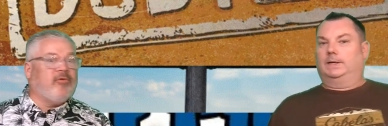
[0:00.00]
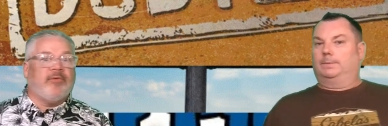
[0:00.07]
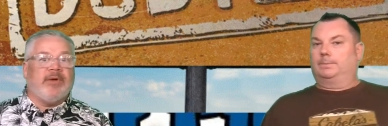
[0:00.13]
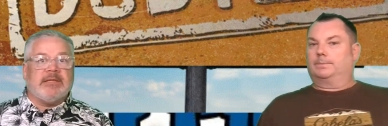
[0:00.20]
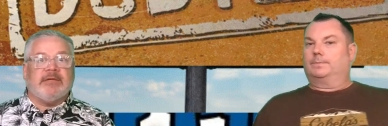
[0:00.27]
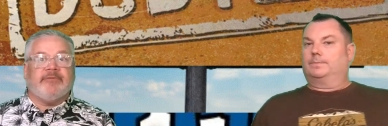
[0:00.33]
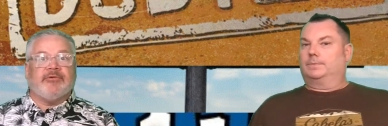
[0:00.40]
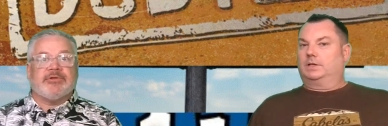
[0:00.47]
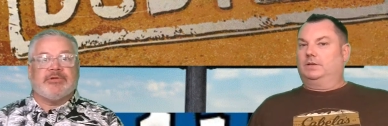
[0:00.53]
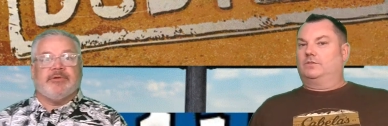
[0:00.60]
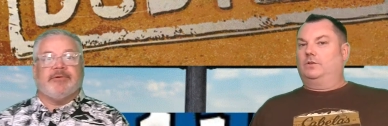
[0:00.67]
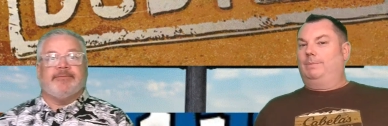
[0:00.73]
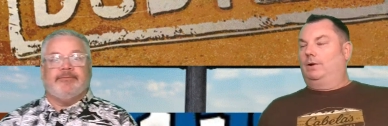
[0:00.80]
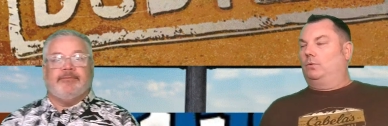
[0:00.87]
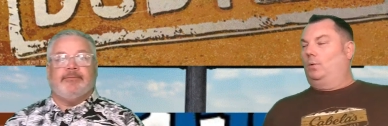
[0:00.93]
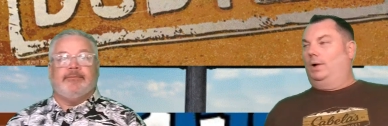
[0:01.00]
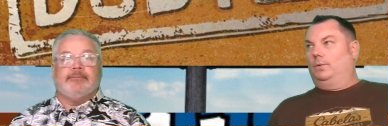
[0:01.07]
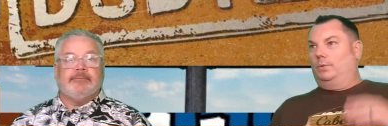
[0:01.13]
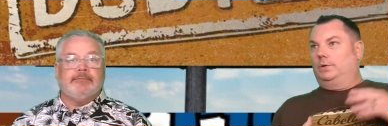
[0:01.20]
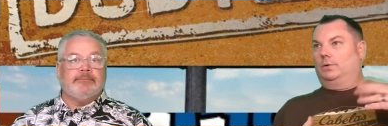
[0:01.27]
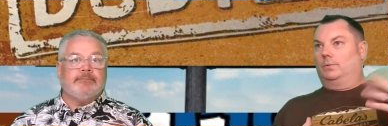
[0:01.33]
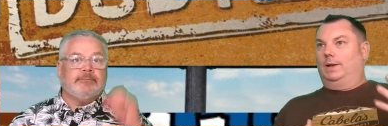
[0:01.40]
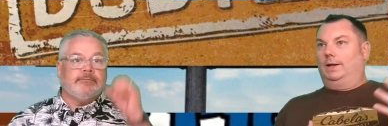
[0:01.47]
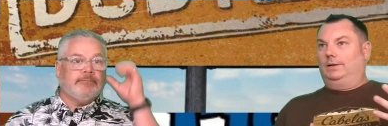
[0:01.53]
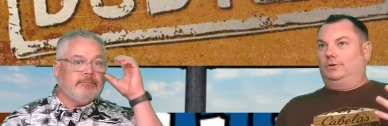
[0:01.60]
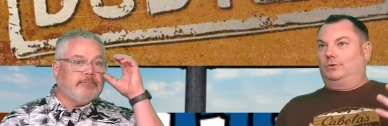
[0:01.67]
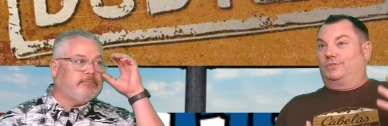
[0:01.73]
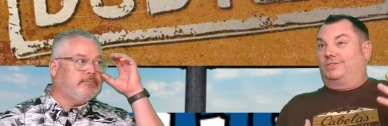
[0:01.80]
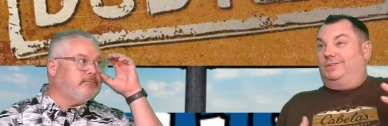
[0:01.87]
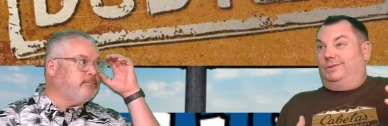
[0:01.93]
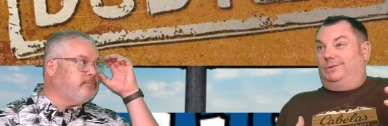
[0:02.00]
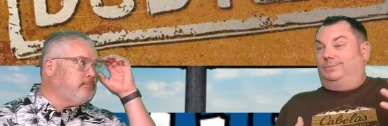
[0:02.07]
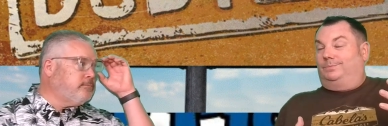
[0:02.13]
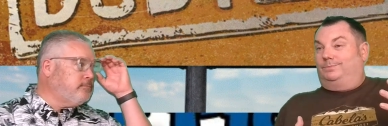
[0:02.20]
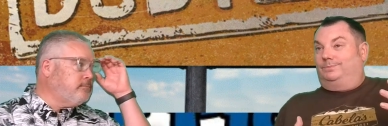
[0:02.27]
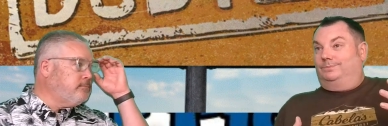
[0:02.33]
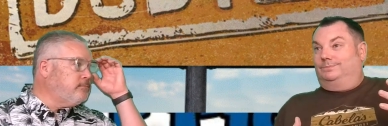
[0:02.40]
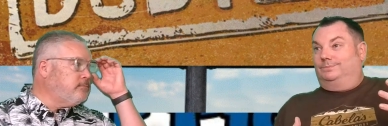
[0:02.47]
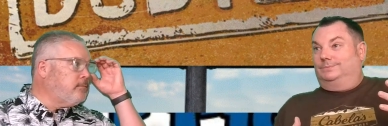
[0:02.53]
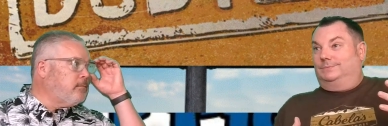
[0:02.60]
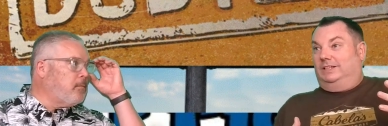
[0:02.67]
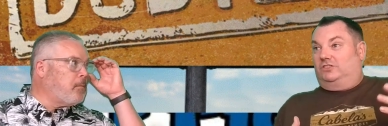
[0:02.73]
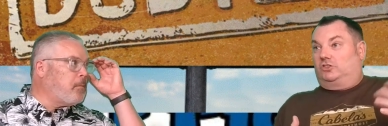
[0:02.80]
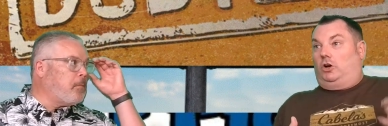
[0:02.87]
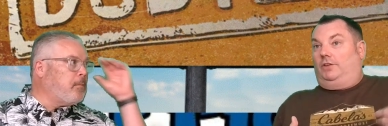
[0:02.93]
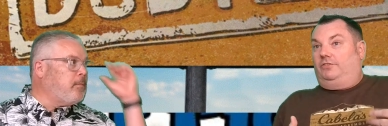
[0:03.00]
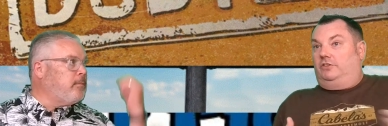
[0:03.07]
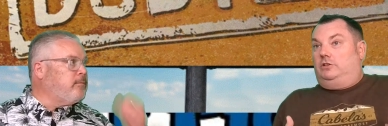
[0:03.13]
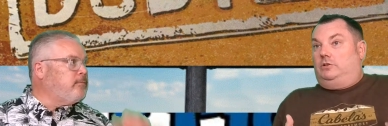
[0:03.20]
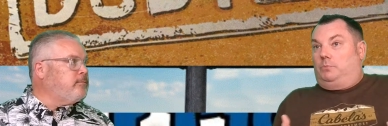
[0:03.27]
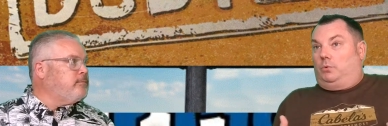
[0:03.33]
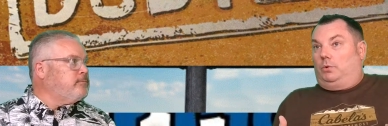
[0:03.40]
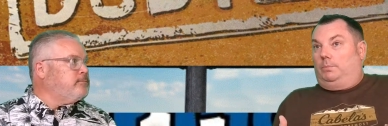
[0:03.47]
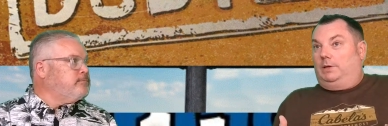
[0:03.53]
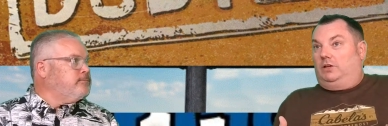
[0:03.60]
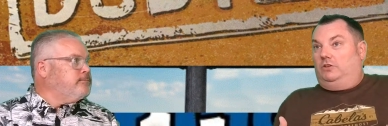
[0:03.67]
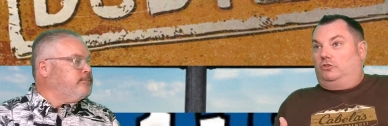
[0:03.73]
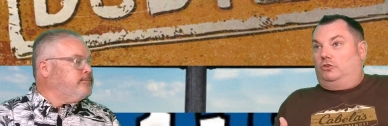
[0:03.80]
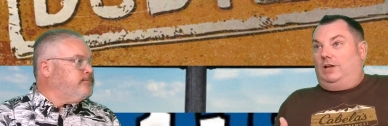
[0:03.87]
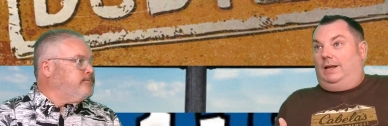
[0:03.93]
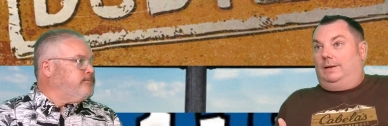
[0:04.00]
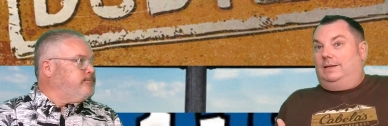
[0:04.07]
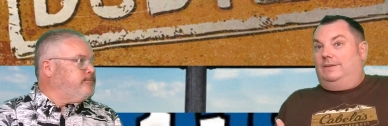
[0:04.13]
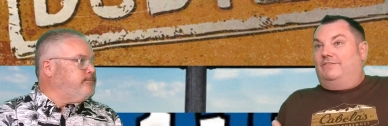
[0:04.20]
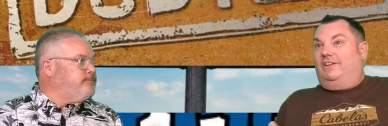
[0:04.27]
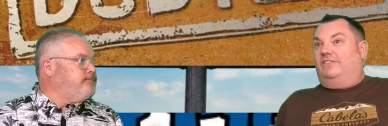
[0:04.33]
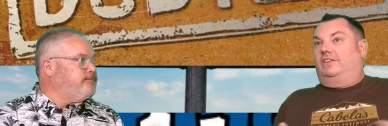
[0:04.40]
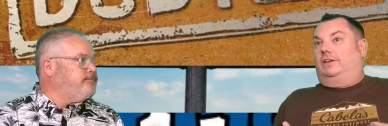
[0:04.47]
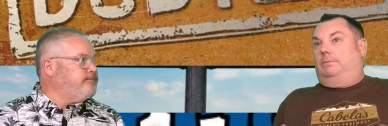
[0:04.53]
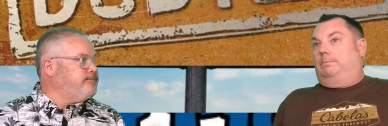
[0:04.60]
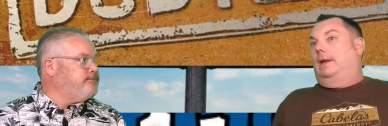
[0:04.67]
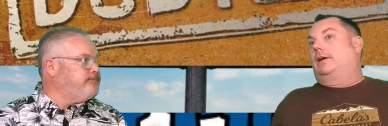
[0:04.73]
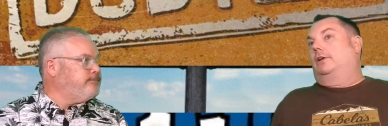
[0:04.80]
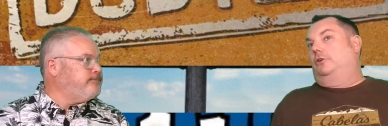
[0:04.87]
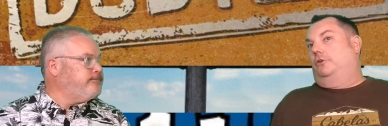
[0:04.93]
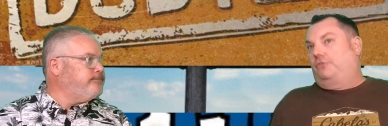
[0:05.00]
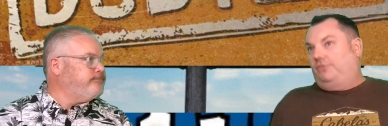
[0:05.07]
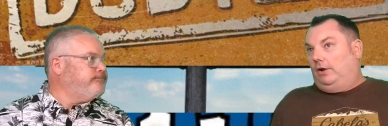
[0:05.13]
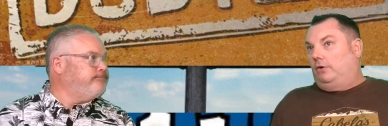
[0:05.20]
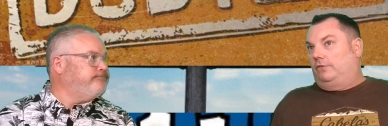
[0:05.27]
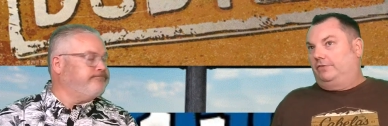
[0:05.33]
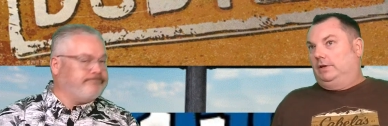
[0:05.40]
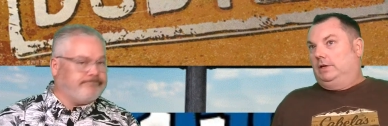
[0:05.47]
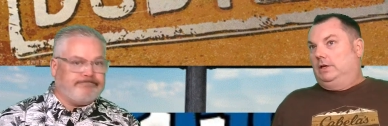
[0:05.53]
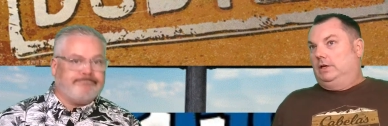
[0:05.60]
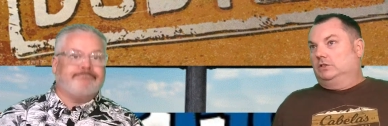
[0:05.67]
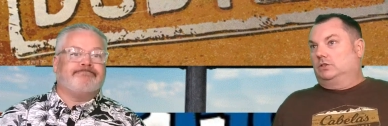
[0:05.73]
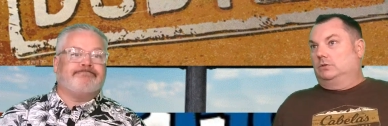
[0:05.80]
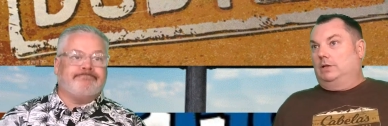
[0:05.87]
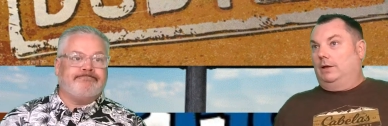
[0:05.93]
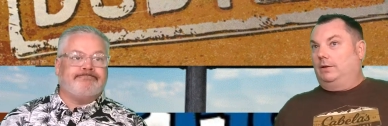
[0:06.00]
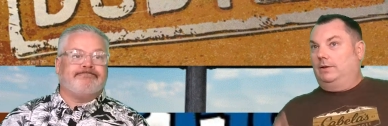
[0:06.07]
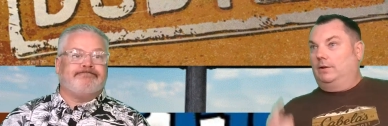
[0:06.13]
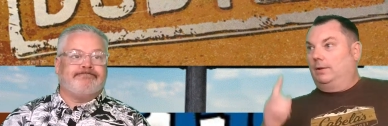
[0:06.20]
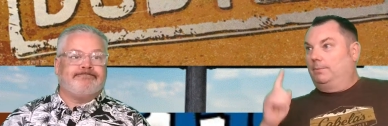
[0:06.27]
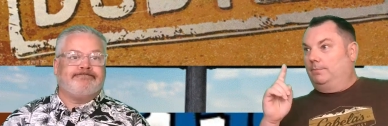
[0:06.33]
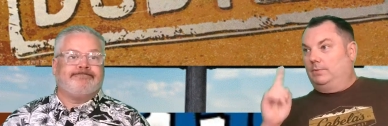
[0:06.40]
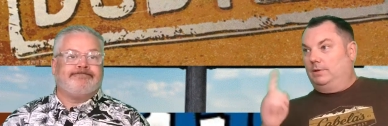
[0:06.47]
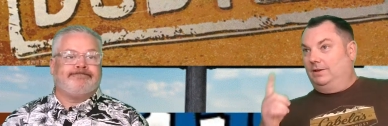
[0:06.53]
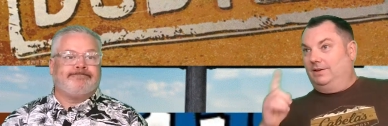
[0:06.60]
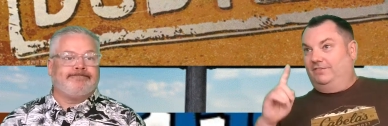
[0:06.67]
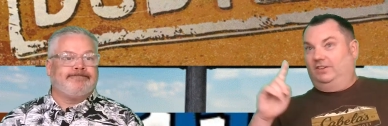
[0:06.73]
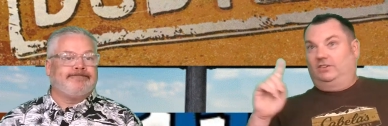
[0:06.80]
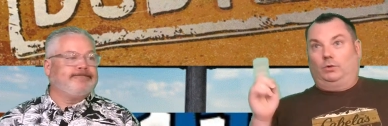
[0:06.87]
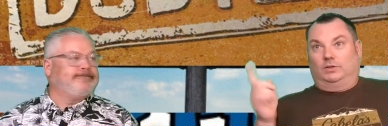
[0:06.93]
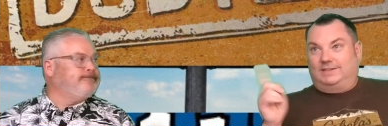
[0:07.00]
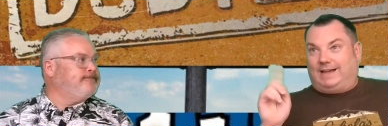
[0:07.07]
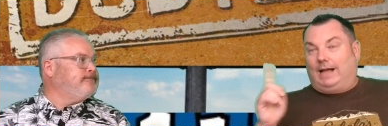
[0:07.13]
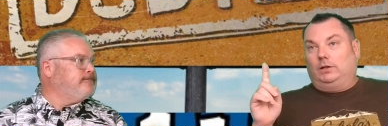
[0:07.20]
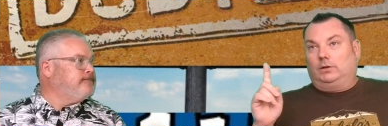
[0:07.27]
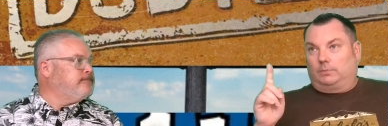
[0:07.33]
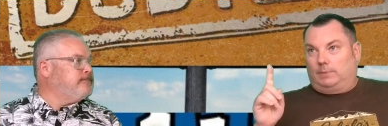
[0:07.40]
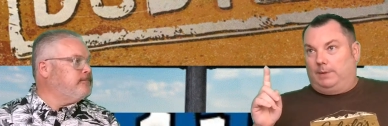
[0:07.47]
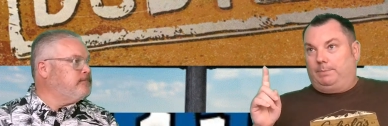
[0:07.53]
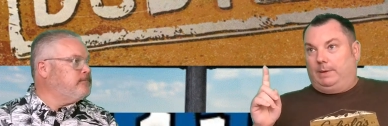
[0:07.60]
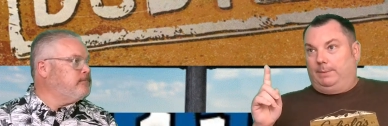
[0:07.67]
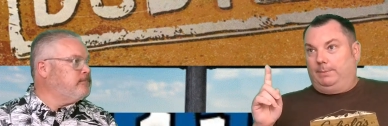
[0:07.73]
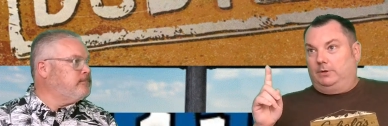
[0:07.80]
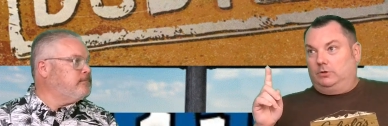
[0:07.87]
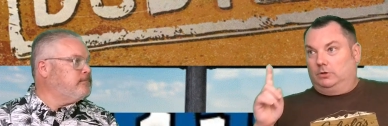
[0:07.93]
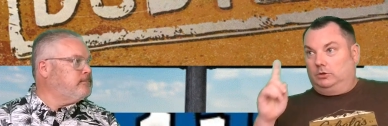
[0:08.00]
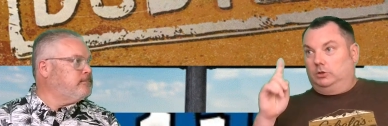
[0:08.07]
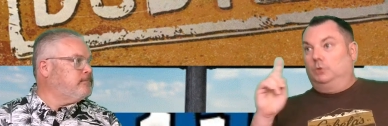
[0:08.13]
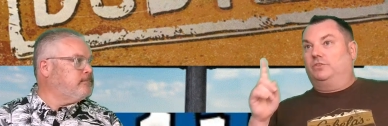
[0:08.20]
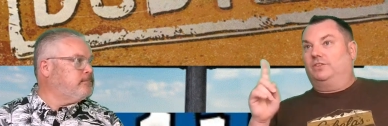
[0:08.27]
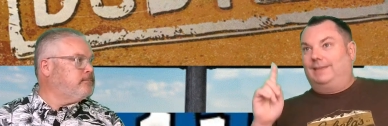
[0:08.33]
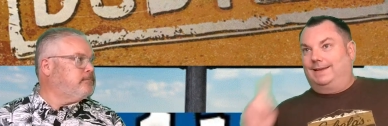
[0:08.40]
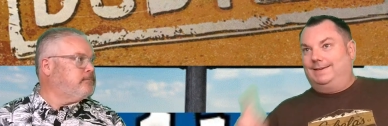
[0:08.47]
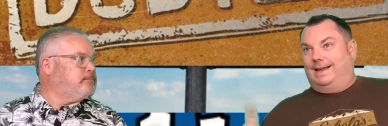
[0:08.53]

Speaker 1: yeah. renting for sure. Because no matter what, when you're renting, you're still, it's costing you more because you're not investing it back in yourself. Mm-hmm. So not, not, if it's a dollar rent payment, you're losing that